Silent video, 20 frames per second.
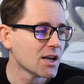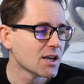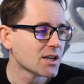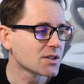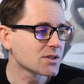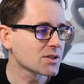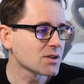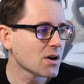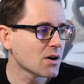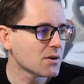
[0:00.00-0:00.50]

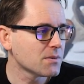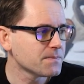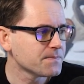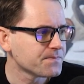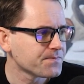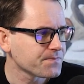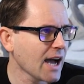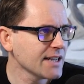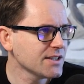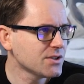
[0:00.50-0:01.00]

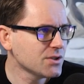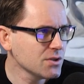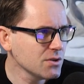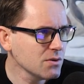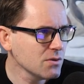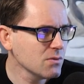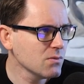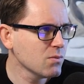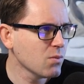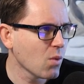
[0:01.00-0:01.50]
So I
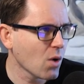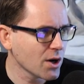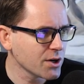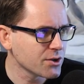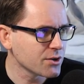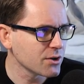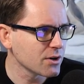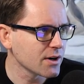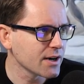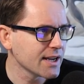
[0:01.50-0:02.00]
do
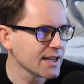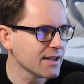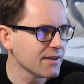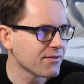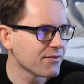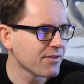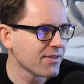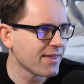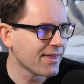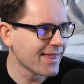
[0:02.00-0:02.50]
wonder
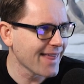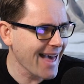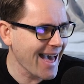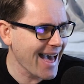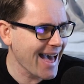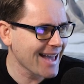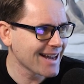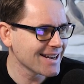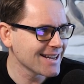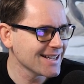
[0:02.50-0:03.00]
if
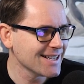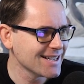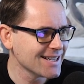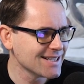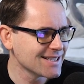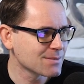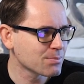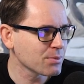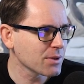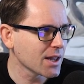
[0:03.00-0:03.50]
that
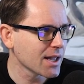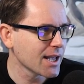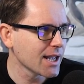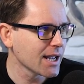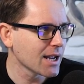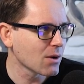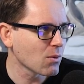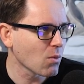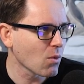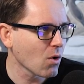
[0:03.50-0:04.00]
is
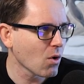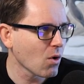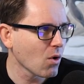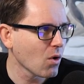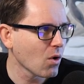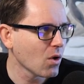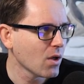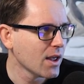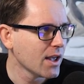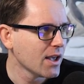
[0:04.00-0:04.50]
playing a
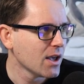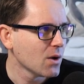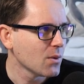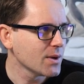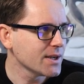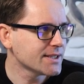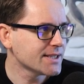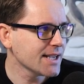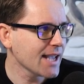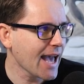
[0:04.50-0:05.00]
role.
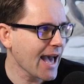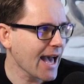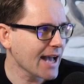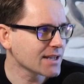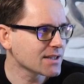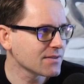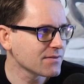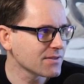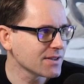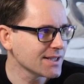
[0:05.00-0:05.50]
We see
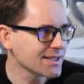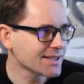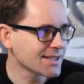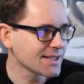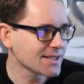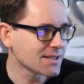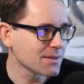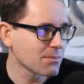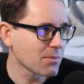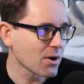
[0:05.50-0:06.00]
active
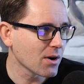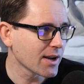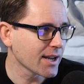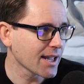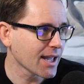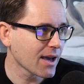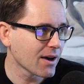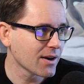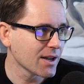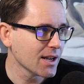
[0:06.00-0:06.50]
listings in Murray
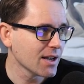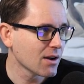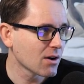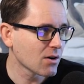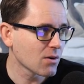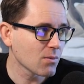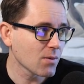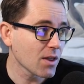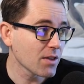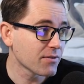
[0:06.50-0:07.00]
County
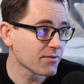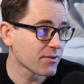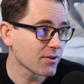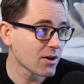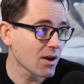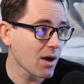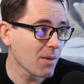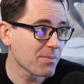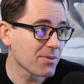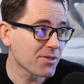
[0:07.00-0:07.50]
or
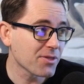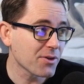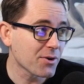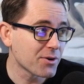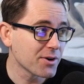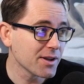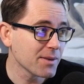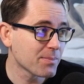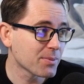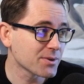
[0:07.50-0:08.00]
Rutherford up
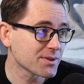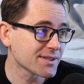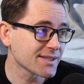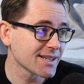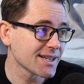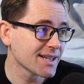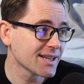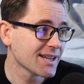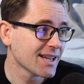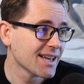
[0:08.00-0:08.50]

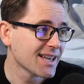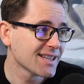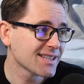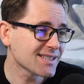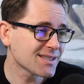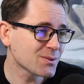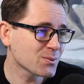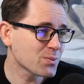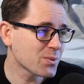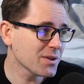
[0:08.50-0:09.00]
30%.
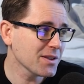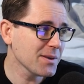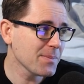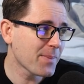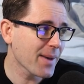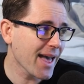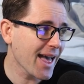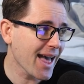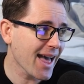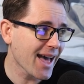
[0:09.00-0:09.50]
This is really
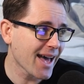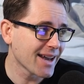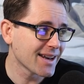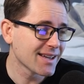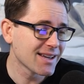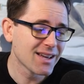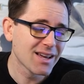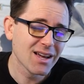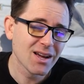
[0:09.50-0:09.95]
bad.